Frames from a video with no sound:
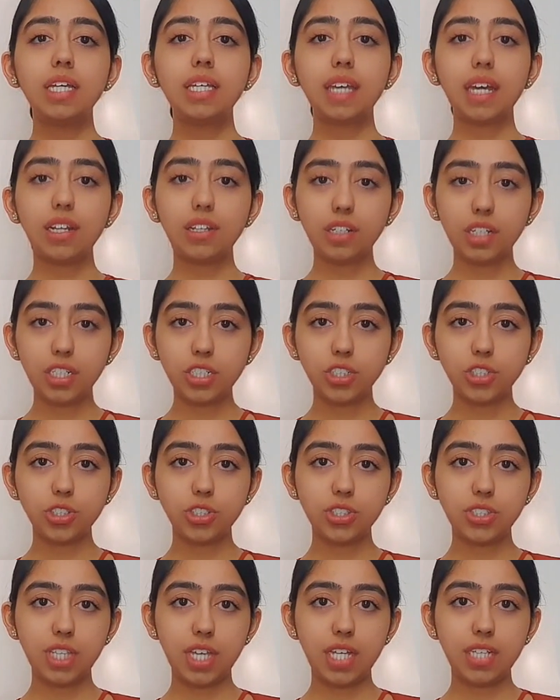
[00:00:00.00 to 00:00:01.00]
get an
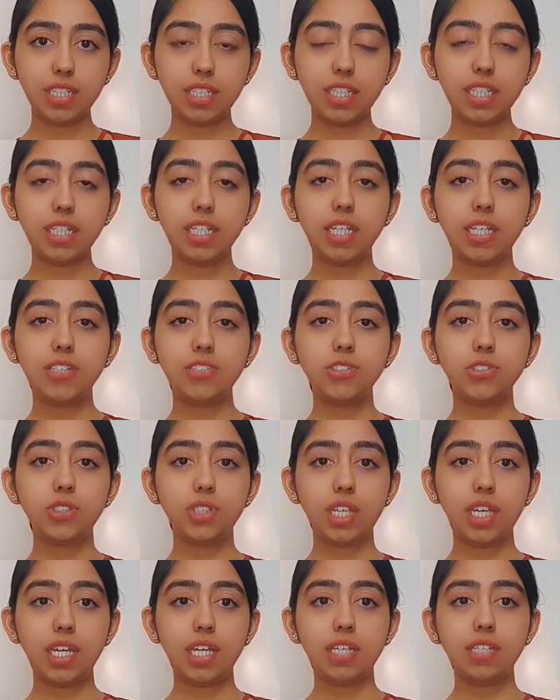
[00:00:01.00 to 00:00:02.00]
understanding in
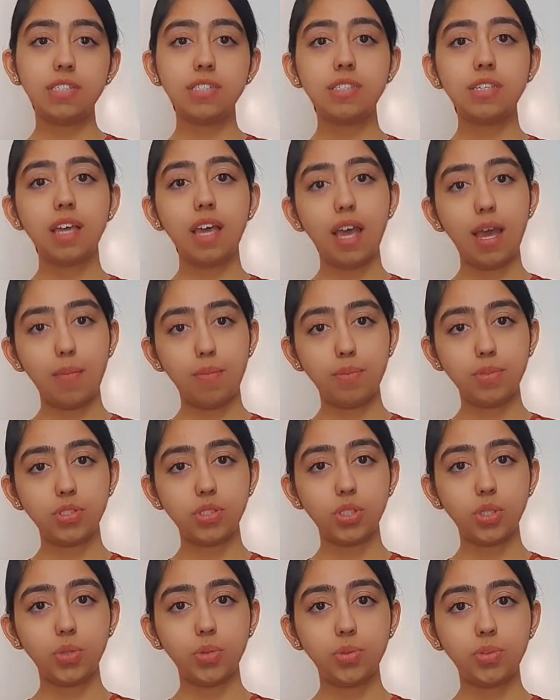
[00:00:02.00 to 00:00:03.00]
today's
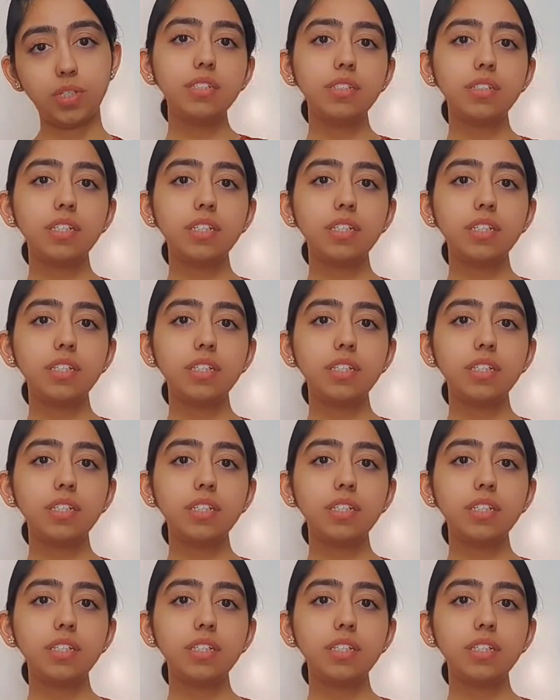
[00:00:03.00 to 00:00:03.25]
episode.